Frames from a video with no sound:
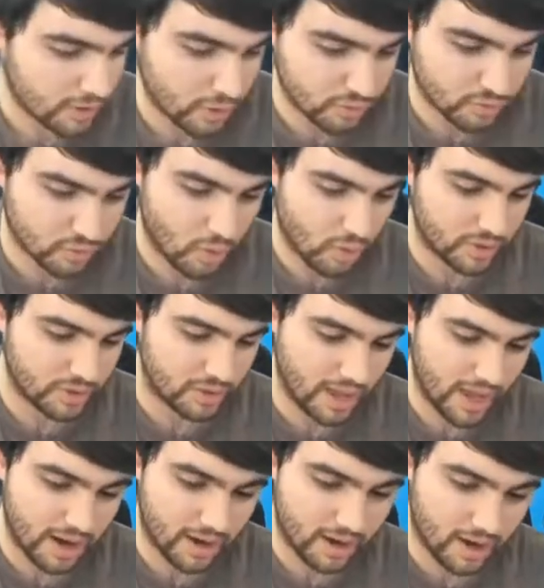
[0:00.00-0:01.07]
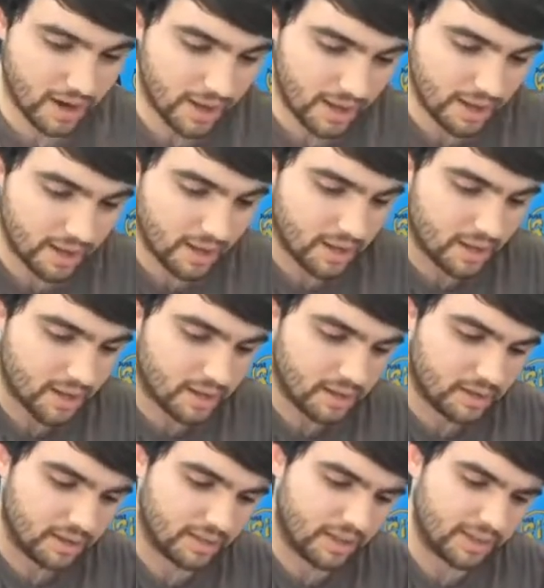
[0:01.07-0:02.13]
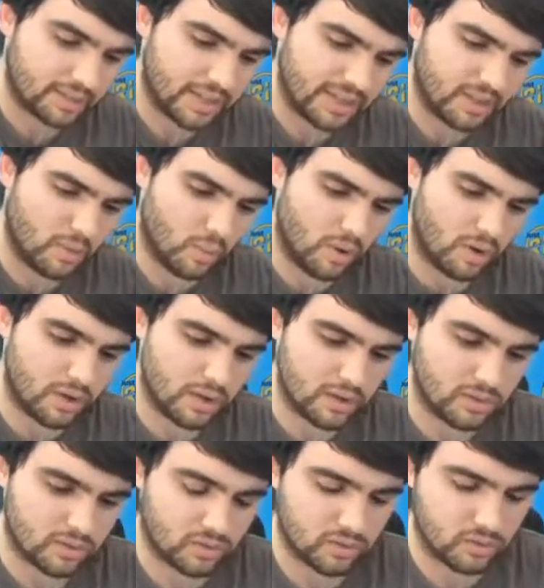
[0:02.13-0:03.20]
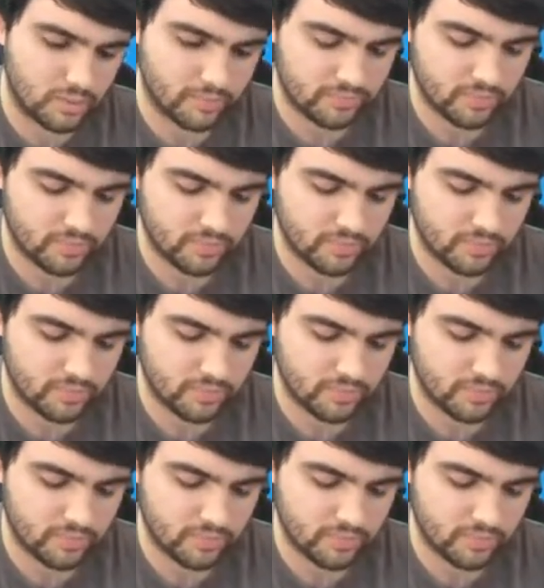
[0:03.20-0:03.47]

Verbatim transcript: little story there. I, uh, I think it was